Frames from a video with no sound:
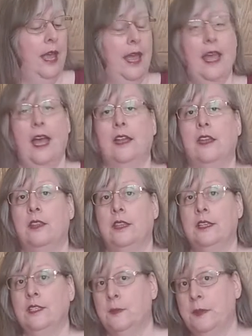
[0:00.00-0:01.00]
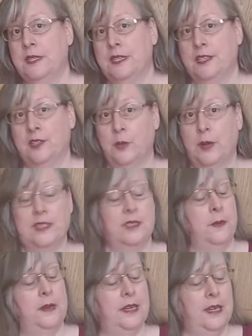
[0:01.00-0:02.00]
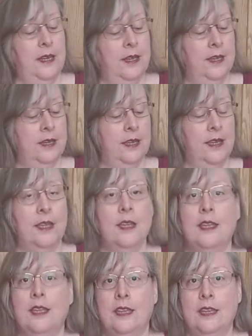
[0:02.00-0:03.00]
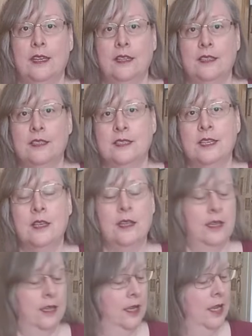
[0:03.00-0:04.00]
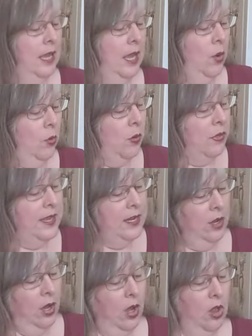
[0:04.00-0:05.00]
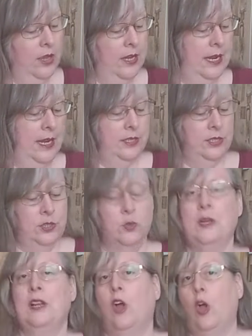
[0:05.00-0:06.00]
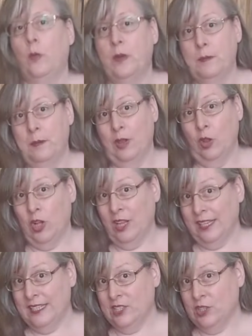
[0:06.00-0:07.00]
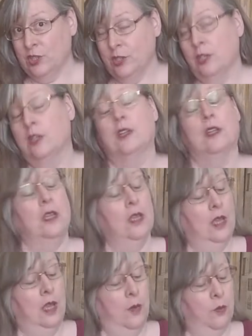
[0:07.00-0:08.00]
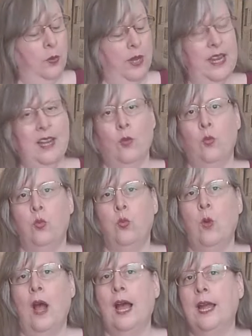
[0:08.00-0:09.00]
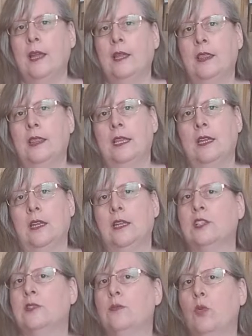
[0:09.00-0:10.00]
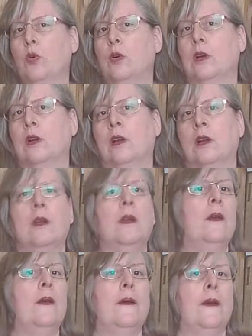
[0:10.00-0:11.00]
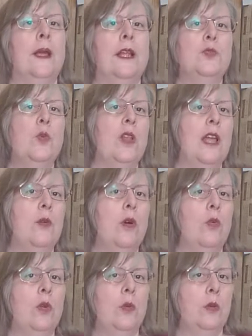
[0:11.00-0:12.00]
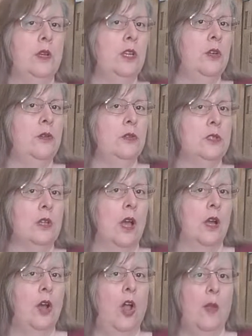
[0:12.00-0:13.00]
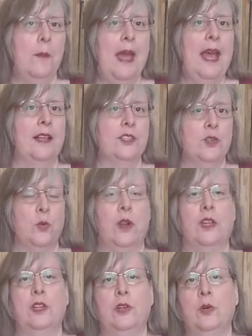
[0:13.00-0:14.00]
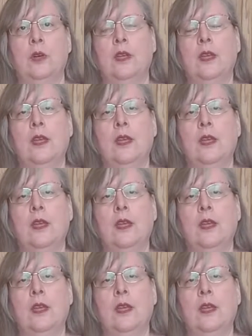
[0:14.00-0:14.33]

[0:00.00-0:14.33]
And this particular recipe is, well, they call it a sweet almond milk cleanser, but I think it's more like what we would call a mask, where you